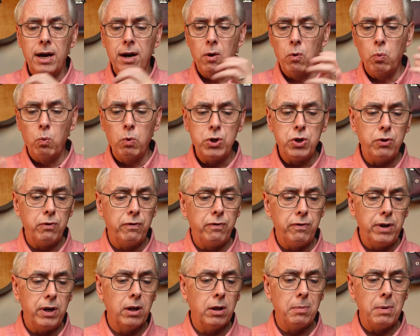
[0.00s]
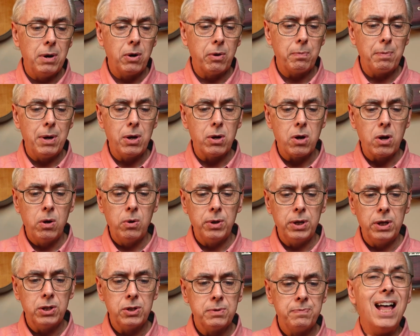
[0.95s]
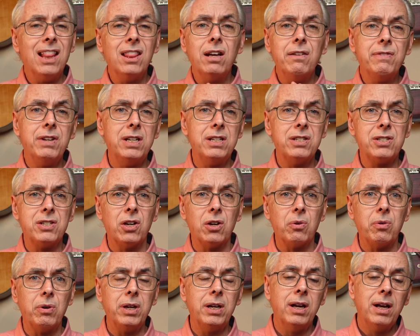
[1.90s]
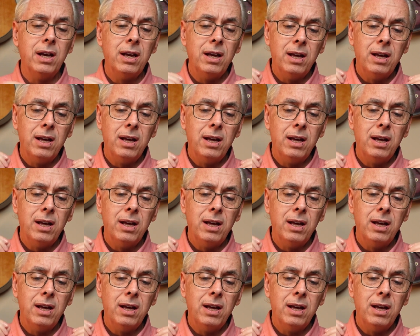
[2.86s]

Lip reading: what you feel about Balcones. I love the distillery.